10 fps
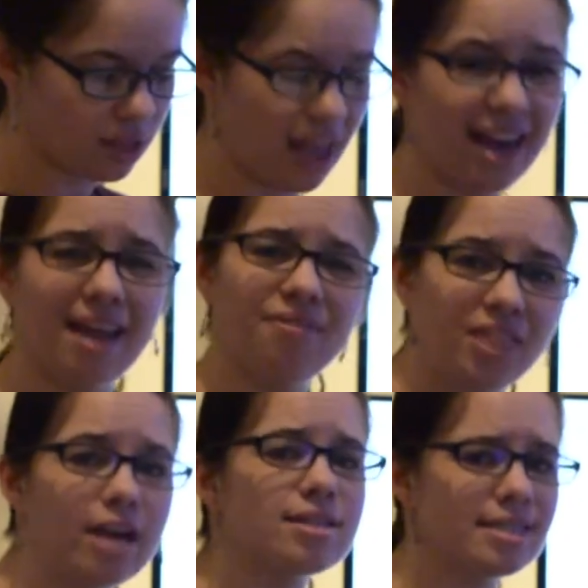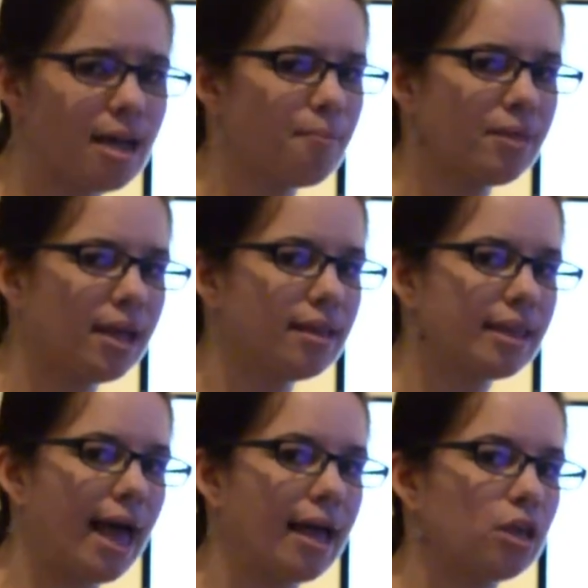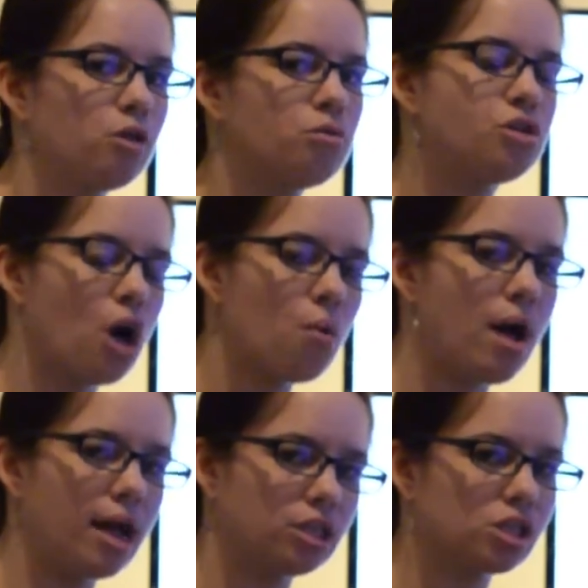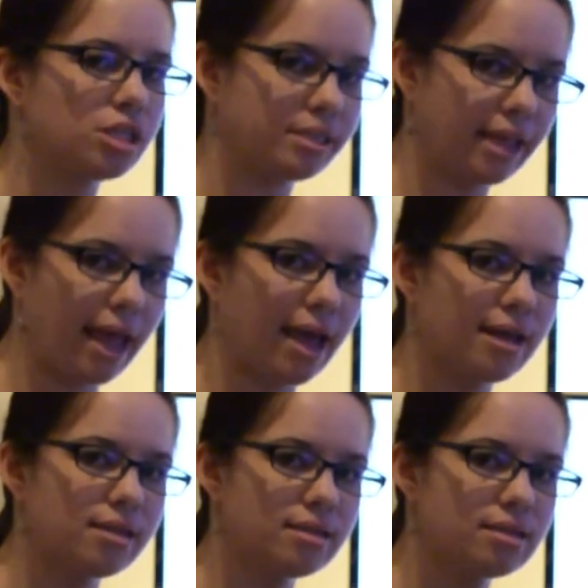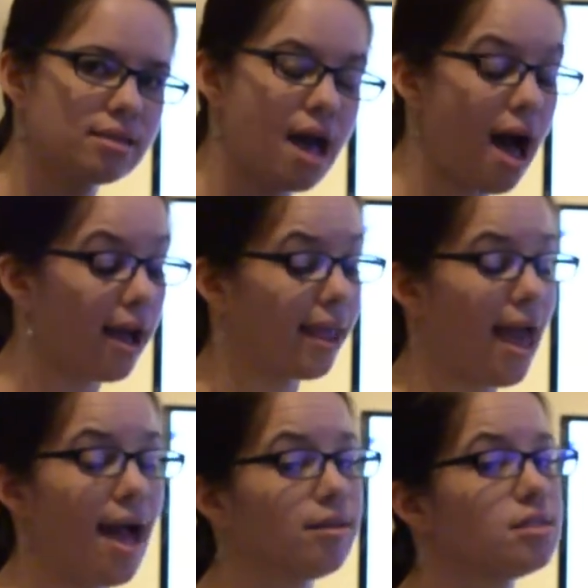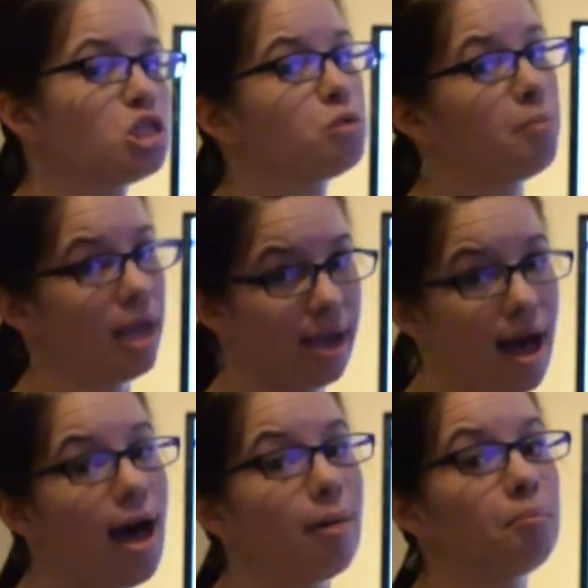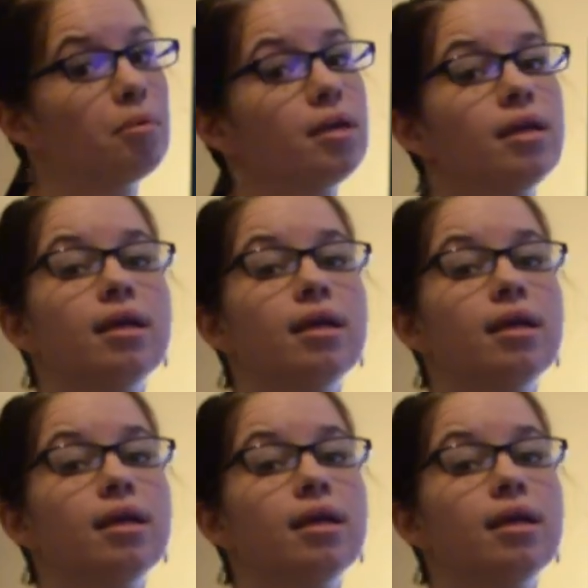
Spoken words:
And if there's something that you don't understand, again, speak up.